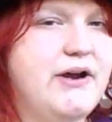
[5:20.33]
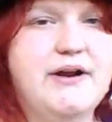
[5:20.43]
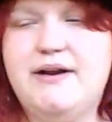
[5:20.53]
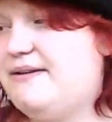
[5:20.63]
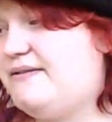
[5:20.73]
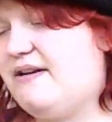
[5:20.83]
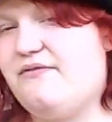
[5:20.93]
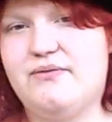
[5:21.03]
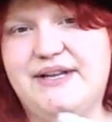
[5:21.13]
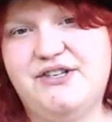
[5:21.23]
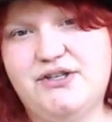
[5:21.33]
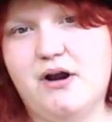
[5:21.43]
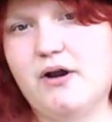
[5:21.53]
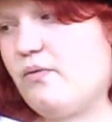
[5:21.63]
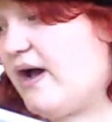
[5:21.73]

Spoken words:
bit of color instead of a